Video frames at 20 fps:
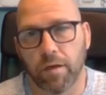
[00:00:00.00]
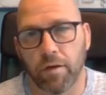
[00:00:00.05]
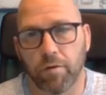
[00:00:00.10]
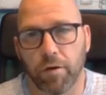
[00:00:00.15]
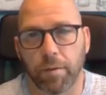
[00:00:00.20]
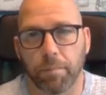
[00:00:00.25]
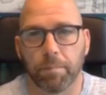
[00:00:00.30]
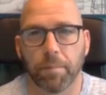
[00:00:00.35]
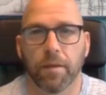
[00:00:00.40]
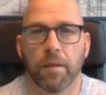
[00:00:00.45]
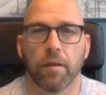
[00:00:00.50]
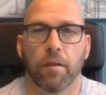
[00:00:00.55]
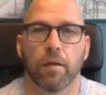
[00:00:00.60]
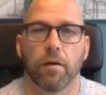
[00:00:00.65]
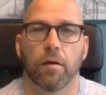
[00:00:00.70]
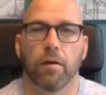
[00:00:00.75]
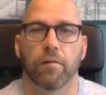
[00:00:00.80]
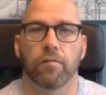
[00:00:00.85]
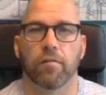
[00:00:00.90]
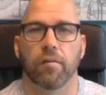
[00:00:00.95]
Okay, great.
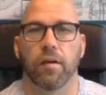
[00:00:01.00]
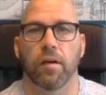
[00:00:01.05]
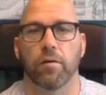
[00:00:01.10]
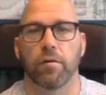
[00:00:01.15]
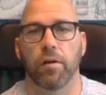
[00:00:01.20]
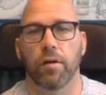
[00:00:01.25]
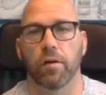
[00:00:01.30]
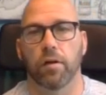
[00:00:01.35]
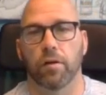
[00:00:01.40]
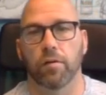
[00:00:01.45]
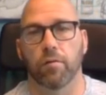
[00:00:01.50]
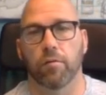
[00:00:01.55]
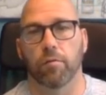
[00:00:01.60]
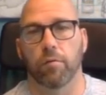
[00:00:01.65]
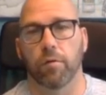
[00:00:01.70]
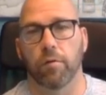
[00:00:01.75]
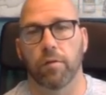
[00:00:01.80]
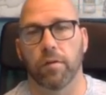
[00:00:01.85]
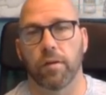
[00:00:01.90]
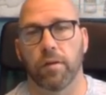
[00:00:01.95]
All right, so now
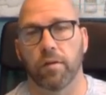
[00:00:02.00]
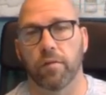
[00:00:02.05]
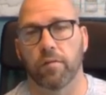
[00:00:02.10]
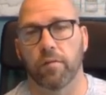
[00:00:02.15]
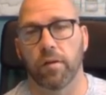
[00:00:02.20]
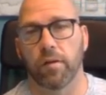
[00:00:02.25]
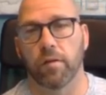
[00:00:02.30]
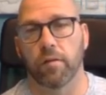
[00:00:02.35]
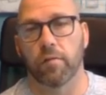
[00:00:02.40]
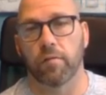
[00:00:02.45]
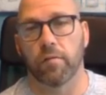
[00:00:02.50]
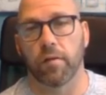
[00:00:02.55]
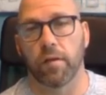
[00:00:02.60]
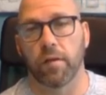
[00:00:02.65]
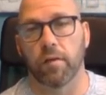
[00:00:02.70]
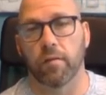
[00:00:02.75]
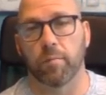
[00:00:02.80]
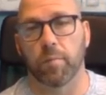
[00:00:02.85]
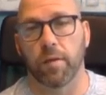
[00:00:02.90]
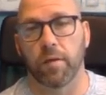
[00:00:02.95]
here the sync
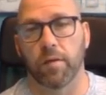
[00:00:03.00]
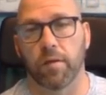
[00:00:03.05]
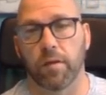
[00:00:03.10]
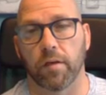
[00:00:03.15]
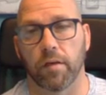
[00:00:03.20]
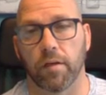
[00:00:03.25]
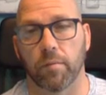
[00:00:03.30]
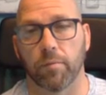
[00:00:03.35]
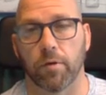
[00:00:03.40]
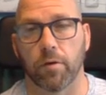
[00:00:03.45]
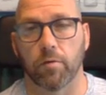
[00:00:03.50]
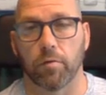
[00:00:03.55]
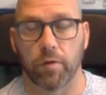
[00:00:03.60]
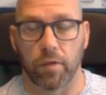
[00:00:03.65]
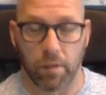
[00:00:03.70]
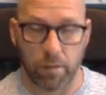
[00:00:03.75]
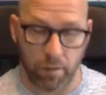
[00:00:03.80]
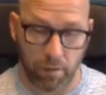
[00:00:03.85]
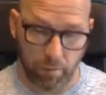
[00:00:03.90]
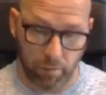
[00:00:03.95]
has been done. I'm going
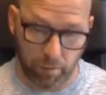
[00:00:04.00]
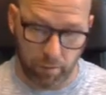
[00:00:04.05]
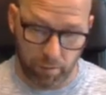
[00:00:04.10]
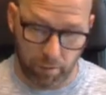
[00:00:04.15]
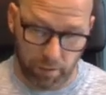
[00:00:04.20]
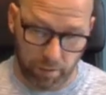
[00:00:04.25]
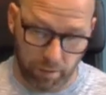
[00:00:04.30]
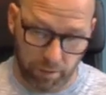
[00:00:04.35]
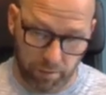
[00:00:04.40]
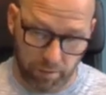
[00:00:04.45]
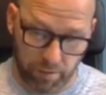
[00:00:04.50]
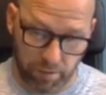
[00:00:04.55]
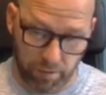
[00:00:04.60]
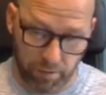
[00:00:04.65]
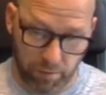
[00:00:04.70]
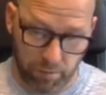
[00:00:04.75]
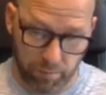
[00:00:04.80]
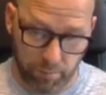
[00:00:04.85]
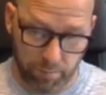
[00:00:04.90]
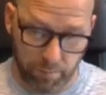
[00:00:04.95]
to go down here and click
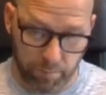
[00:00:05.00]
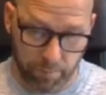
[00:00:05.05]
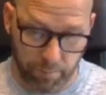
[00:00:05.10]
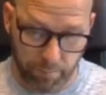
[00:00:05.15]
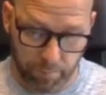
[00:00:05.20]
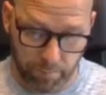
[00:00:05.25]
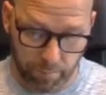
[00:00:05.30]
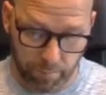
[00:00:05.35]
Continue.